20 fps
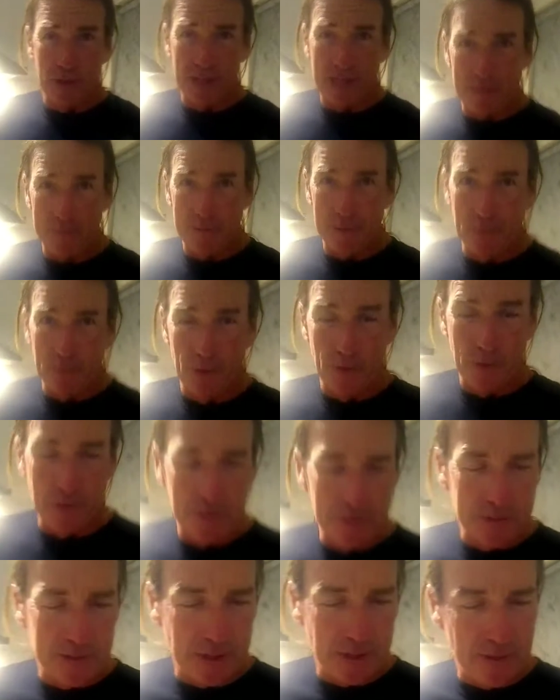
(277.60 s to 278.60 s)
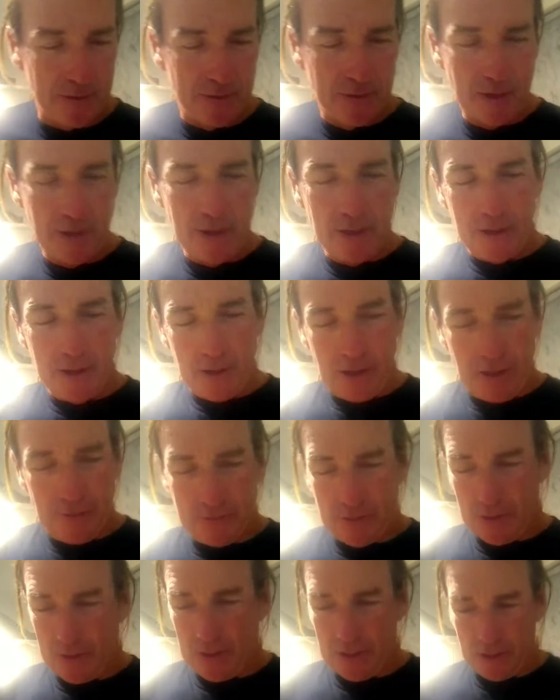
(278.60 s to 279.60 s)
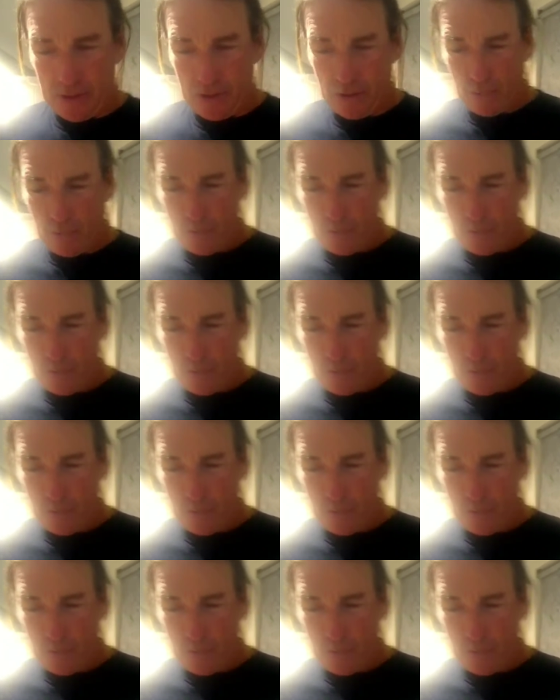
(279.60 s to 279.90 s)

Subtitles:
by Captain Morgan, so I've got like a